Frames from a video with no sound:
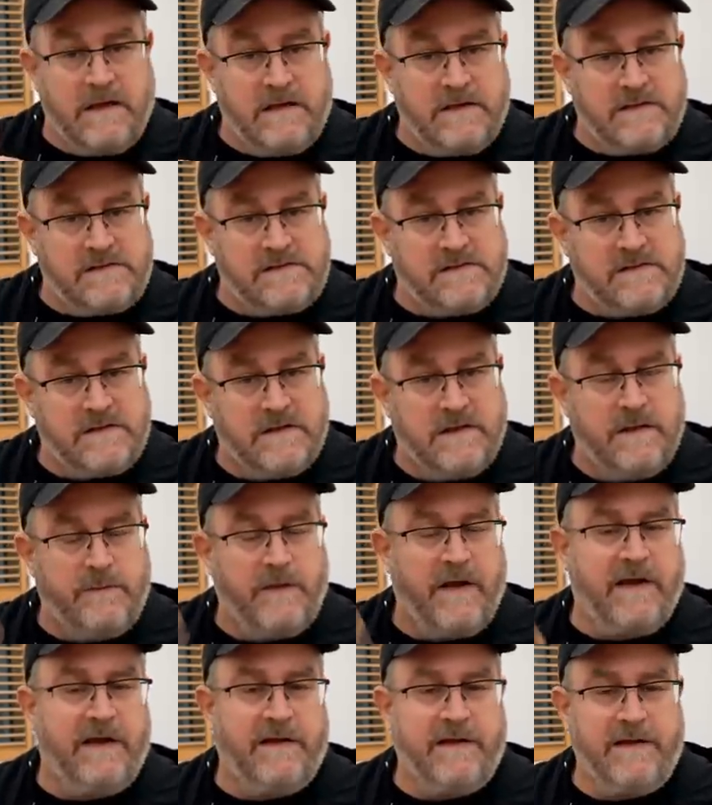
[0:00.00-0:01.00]
this in the
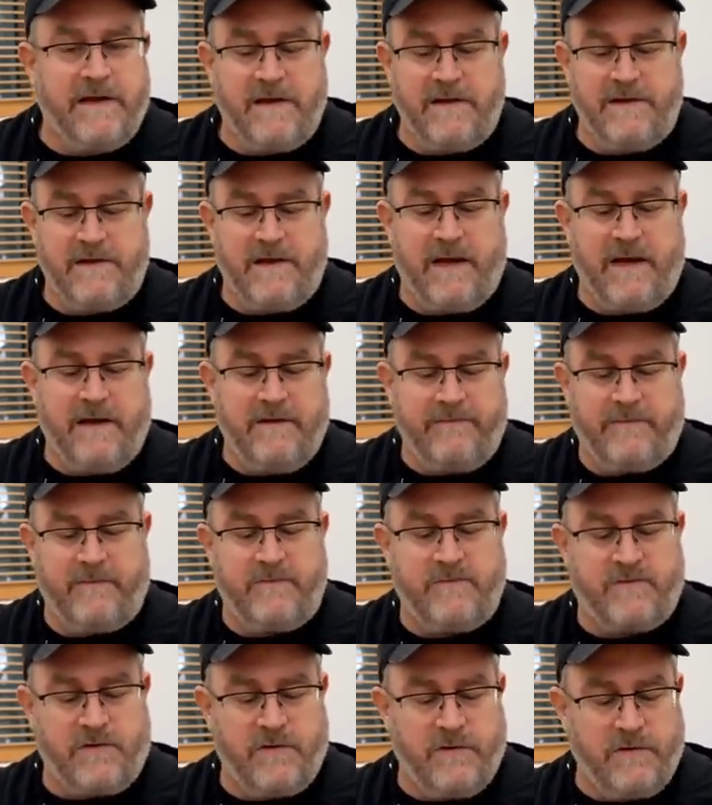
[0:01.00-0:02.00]
mail the other day
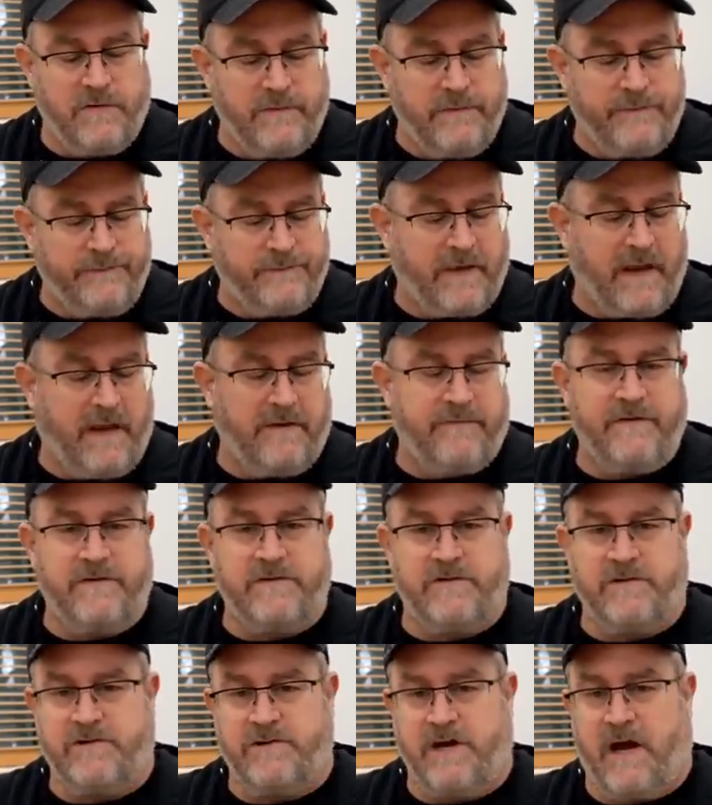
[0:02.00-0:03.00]
from Drew at
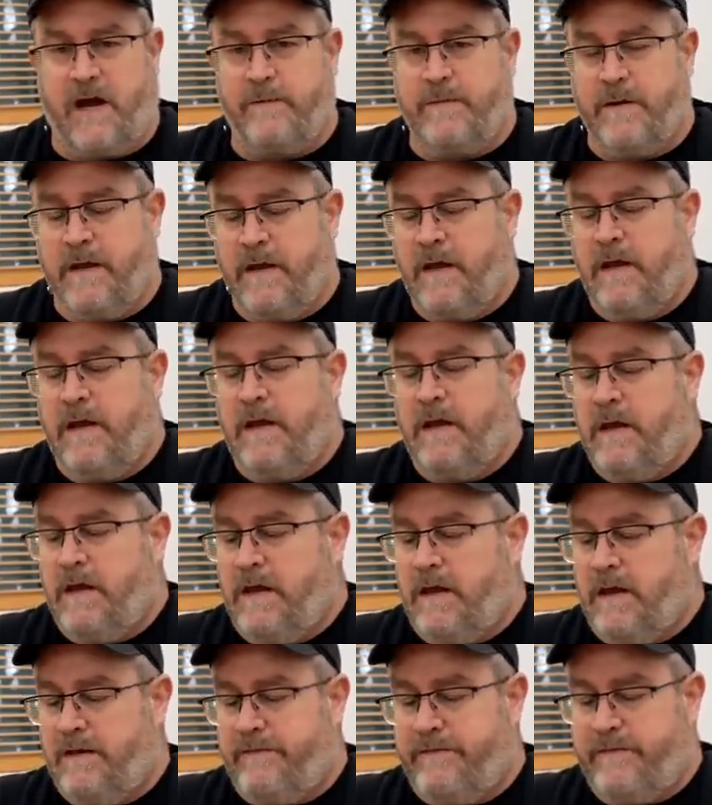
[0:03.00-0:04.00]
Fisher's Shop.
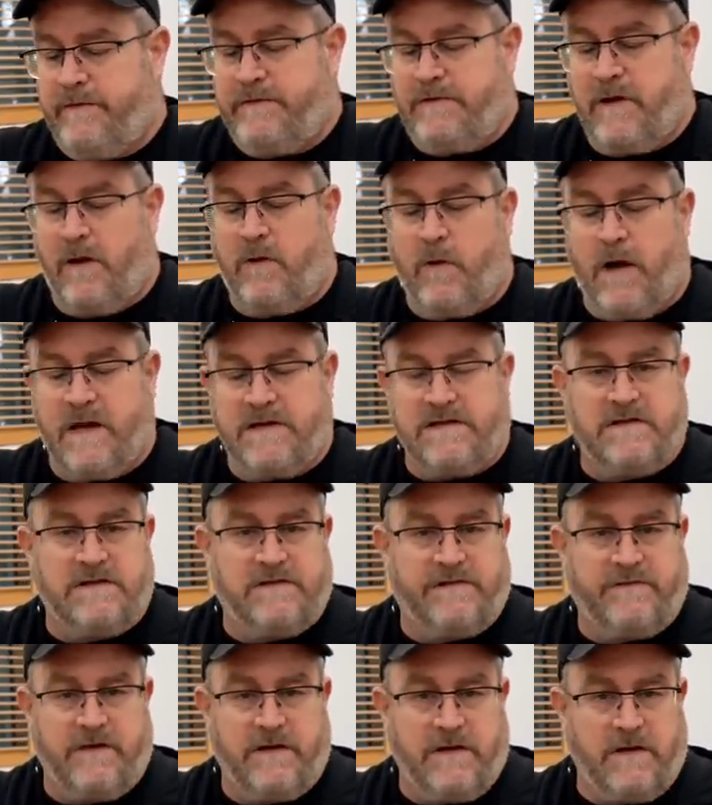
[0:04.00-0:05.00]
If you don't watch
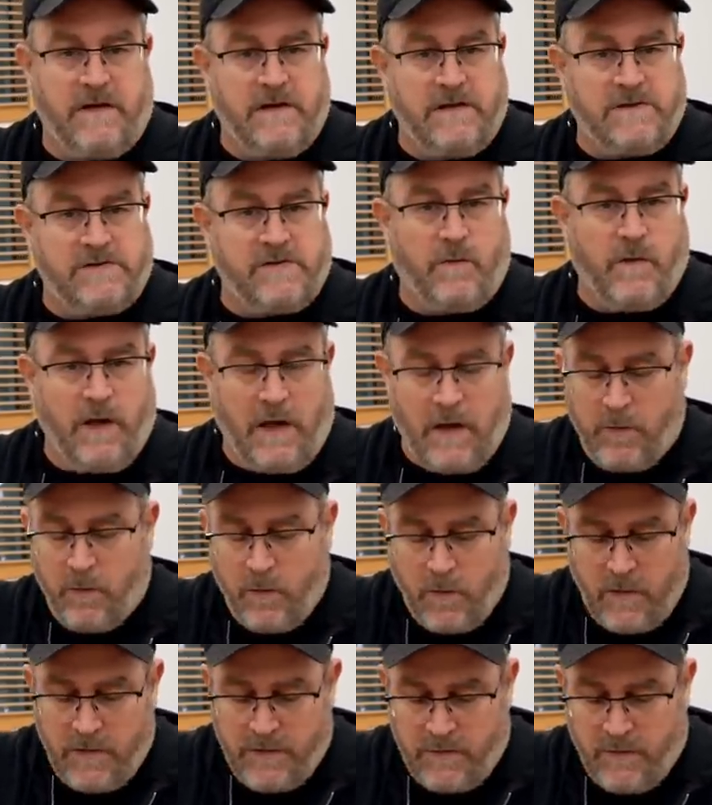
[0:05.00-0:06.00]
his videos, well
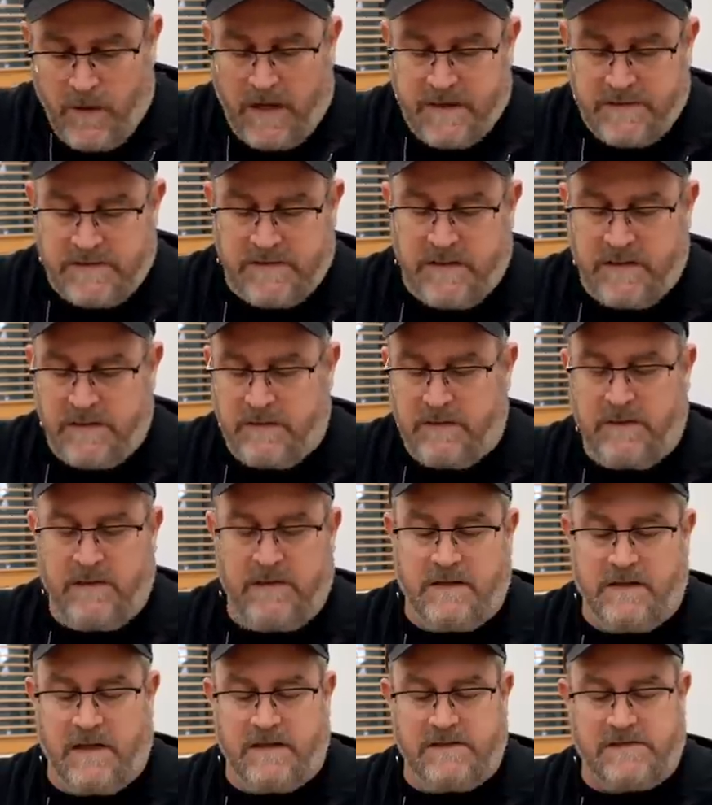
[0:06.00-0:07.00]
worth watching.
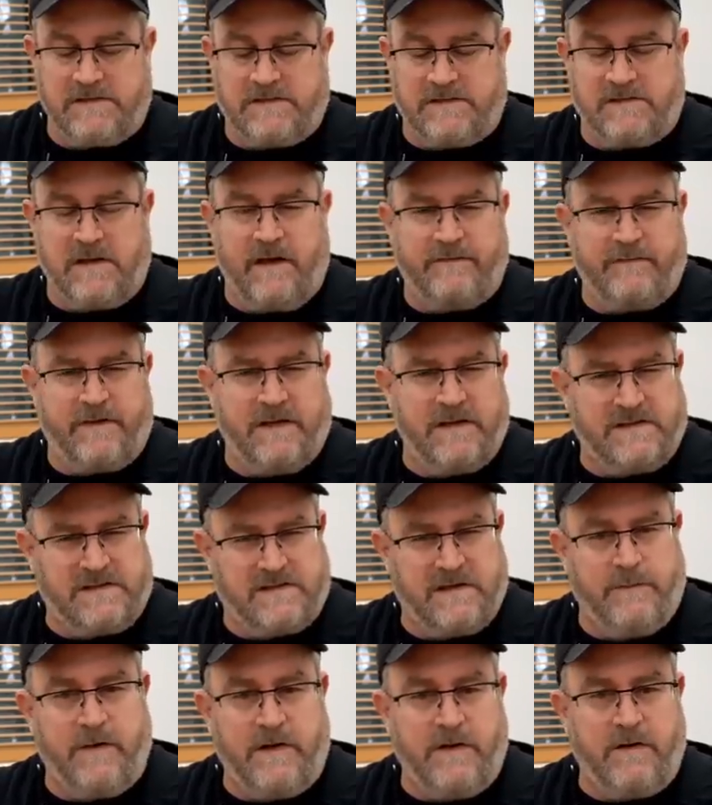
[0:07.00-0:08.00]
He does stuff that's
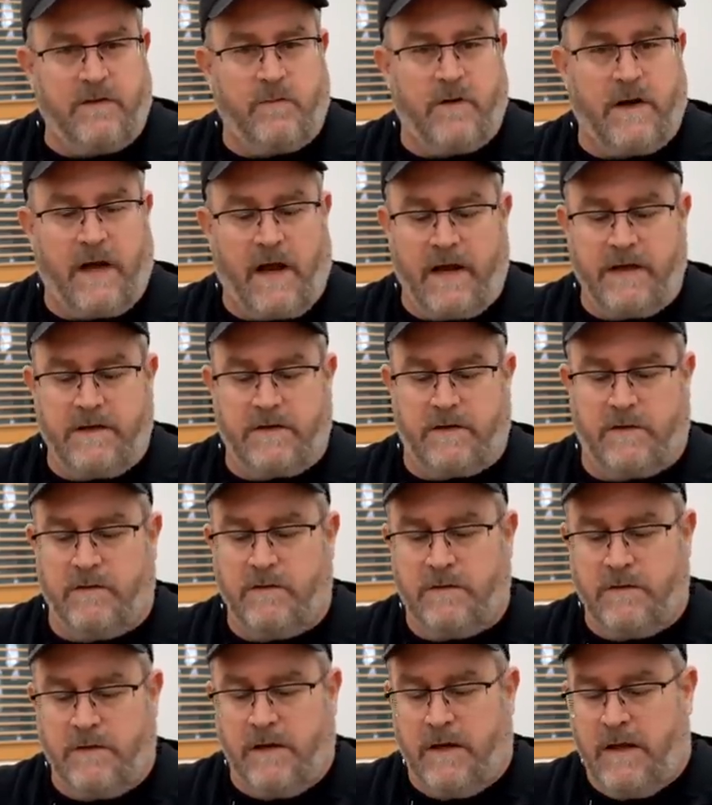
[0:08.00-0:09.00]
similar to what I
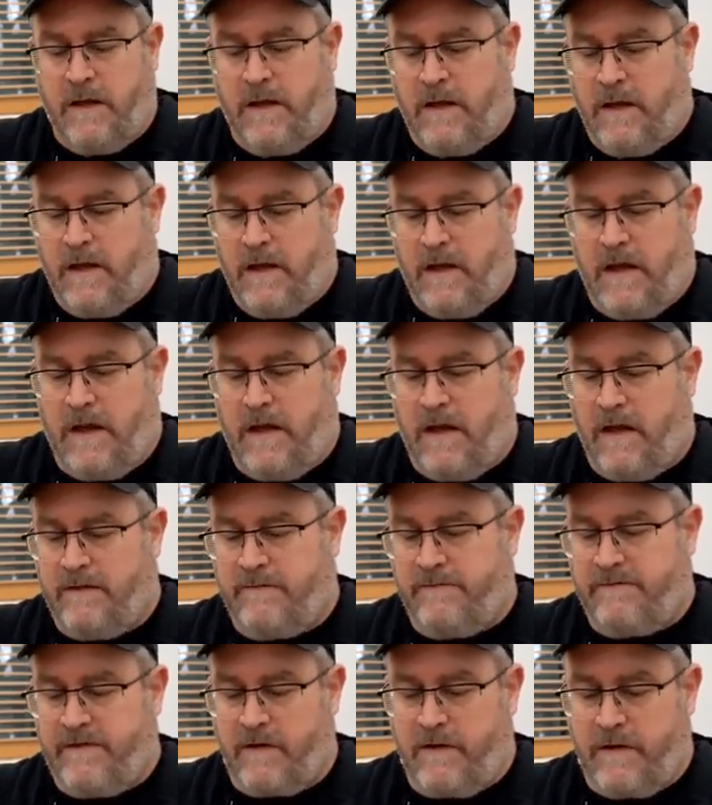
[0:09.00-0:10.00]
do,
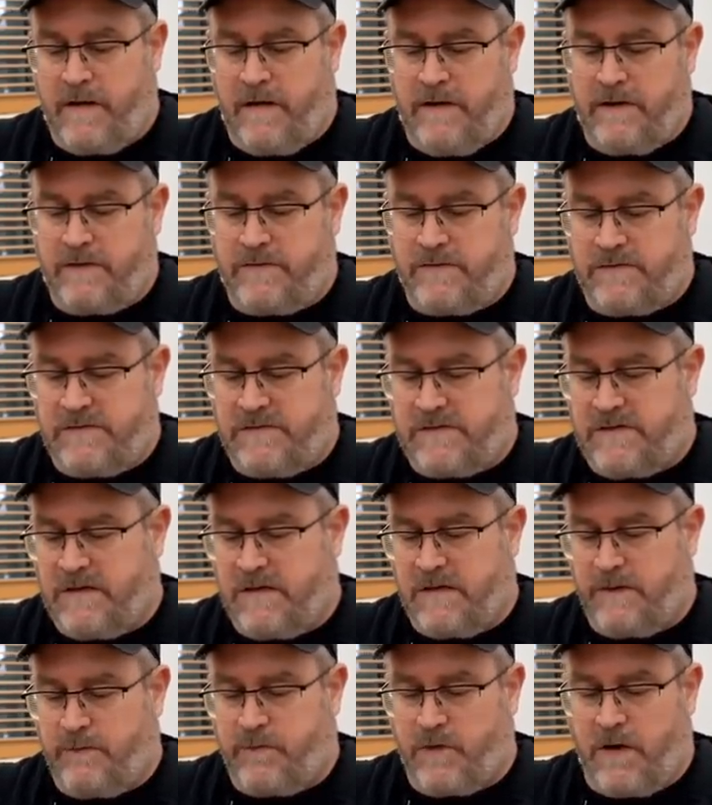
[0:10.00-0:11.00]
and very
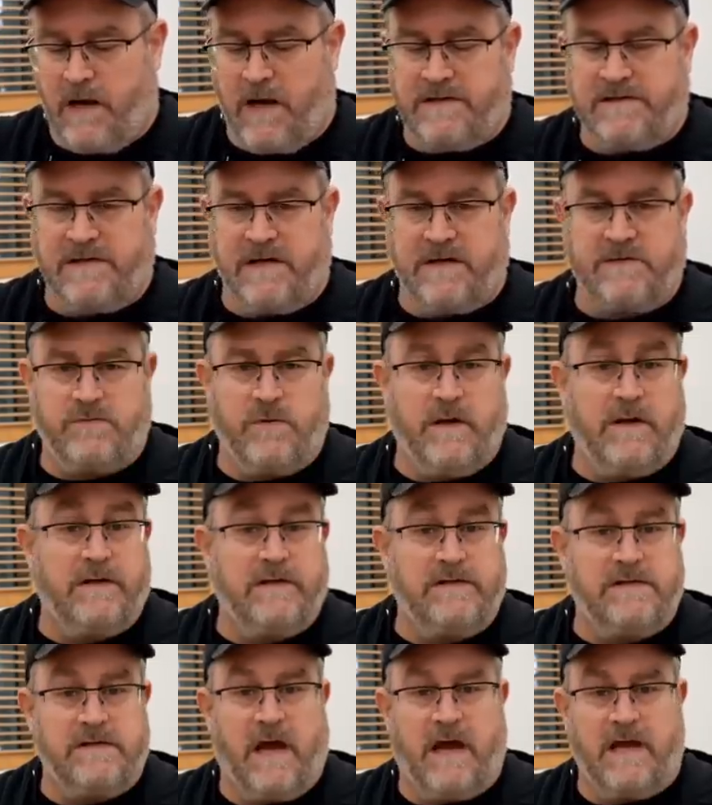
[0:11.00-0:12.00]
interesting projects,
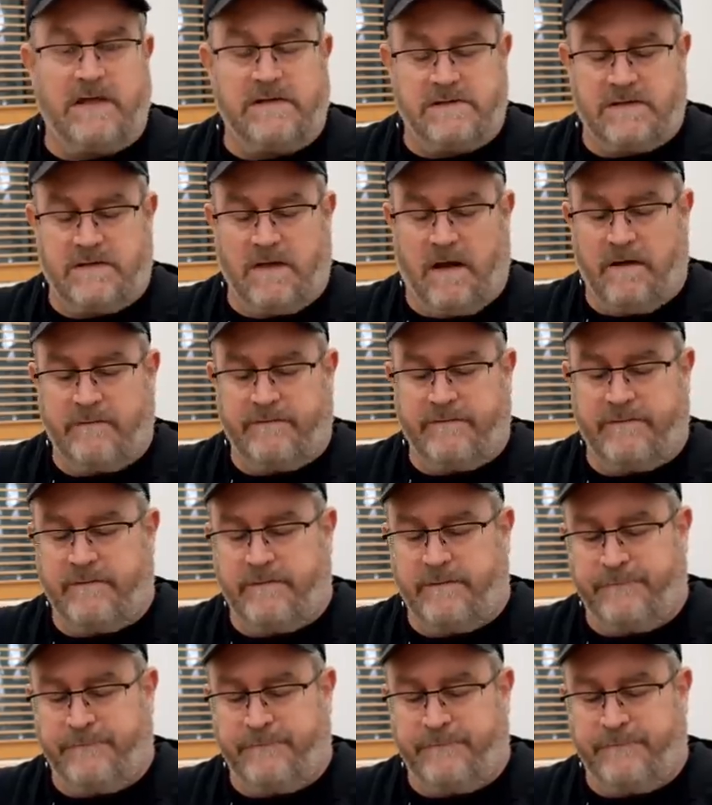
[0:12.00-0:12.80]
well-designed stuff.